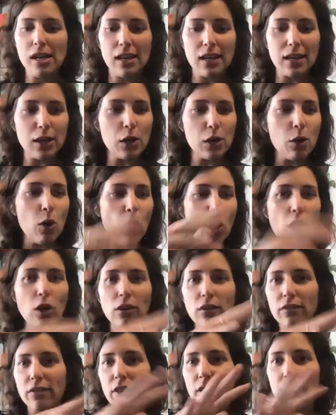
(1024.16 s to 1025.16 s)
you know, all
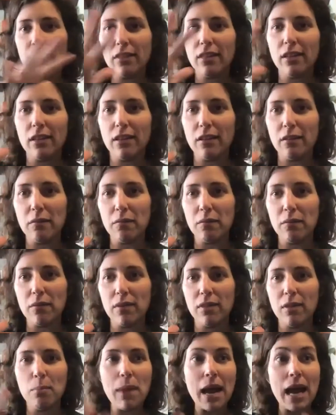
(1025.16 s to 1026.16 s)
of the, the,
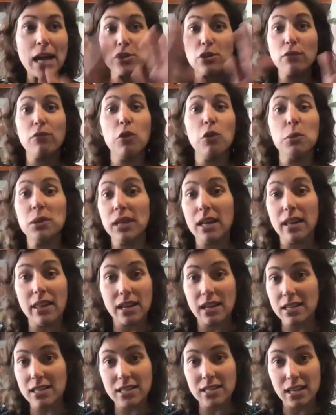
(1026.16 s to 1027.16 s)
the magic formula that
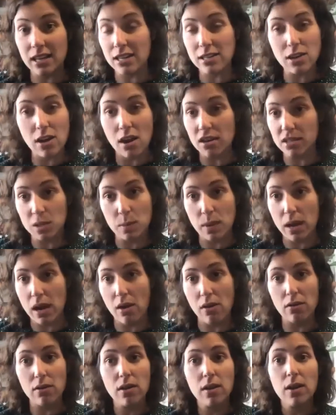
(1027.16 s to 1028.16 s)
Nzinga talks
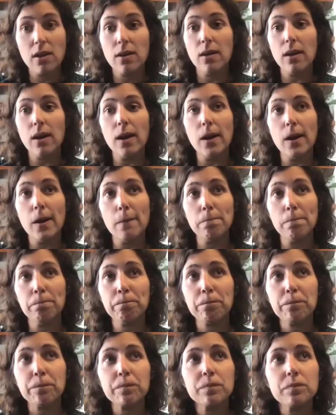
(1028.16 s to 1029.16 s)
about. Um,
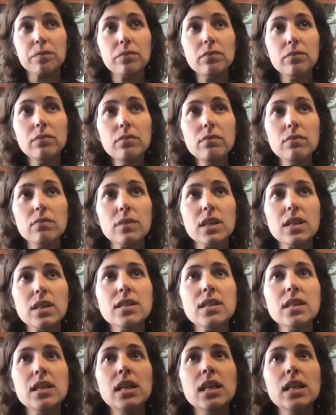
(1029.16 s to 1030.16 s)

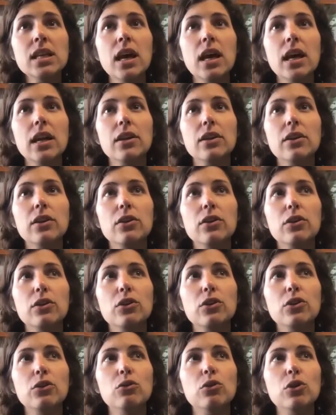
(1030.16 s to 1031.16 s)
seeing that
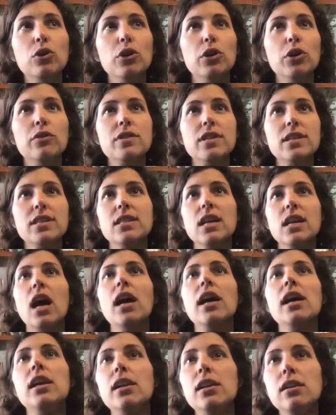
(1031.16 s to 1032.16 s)
you could
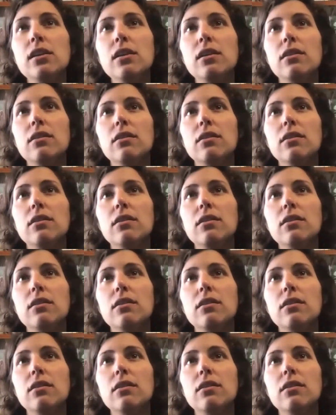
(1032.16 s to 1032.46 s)
design